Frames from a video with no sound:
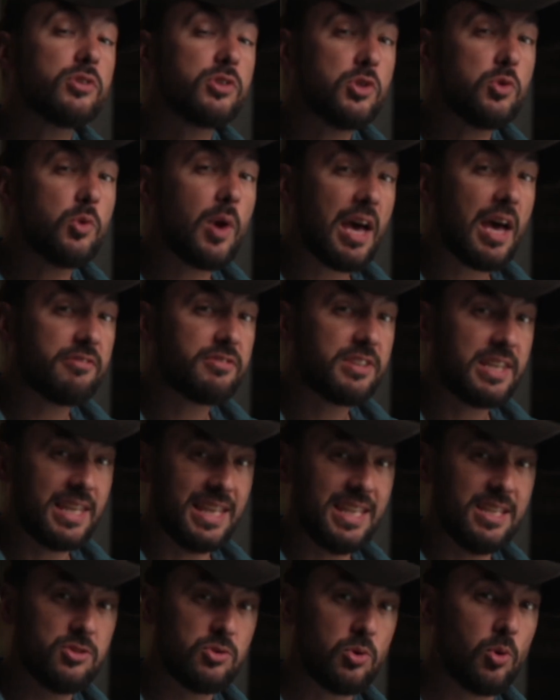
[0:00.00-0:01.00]
you have
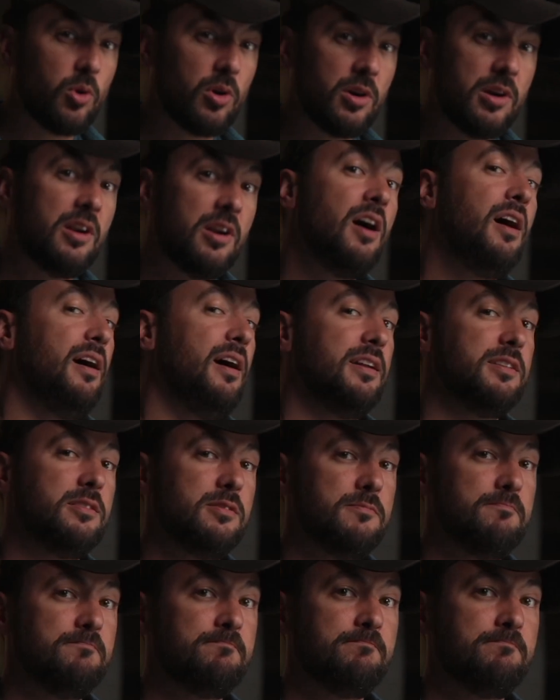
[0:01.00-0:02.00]
kids or
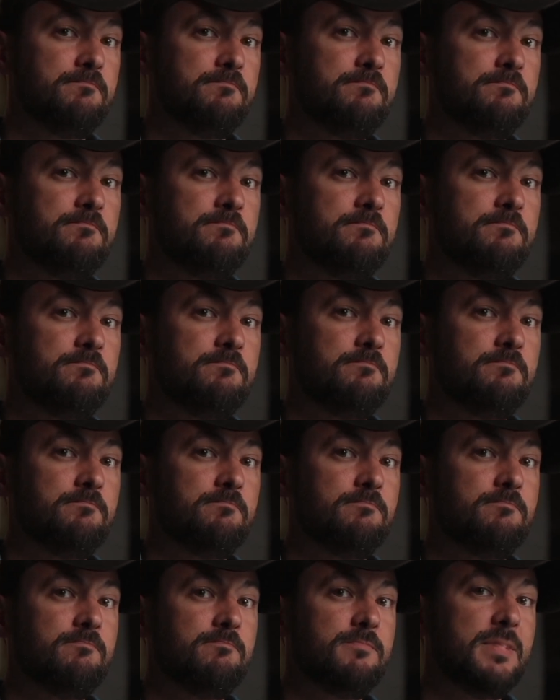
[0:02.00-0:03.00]
not,
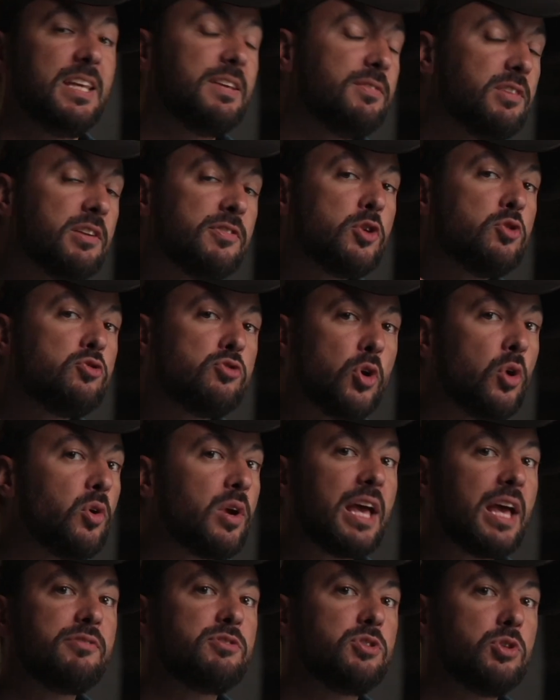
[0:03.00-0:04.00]
even if you
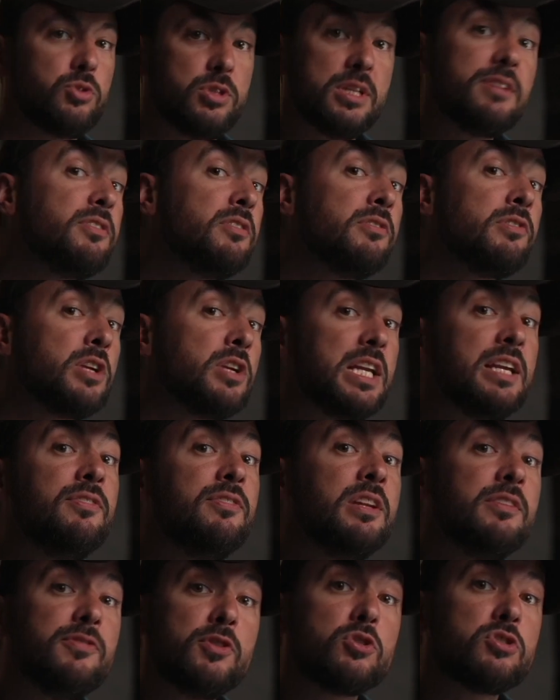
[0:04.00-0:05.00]
don't have children,
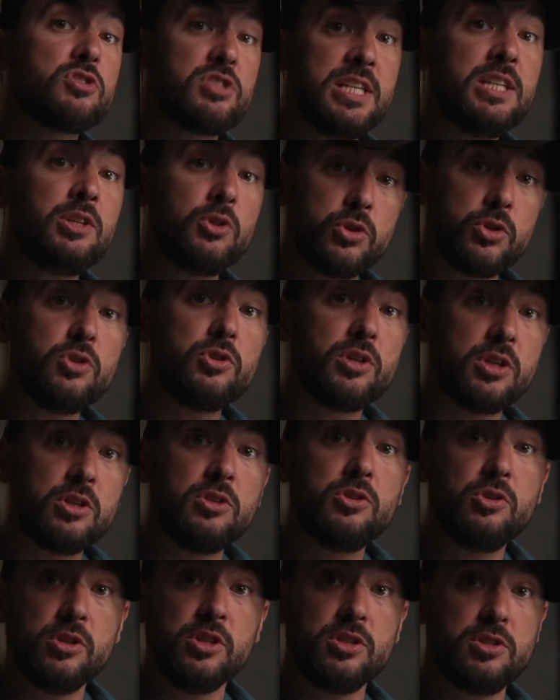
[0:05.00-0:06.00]
even if you're single, you can
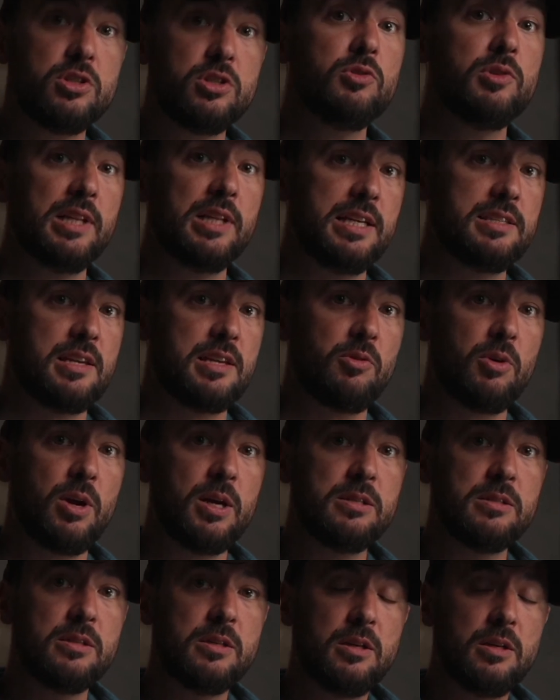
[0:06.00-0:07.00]
do this. Do you realize that,
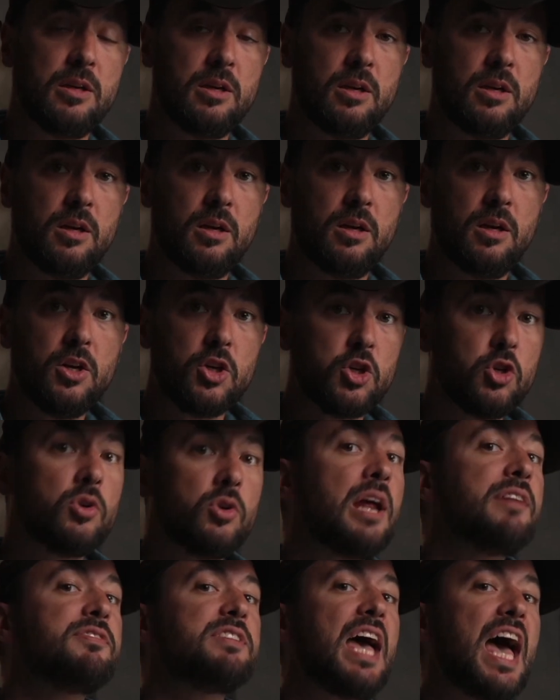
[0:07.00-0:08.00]
right? You
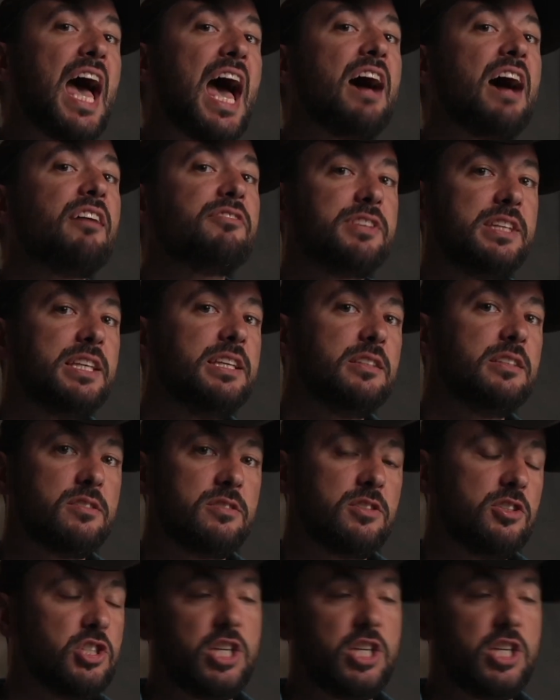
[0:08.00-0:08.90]
don't have to have kids to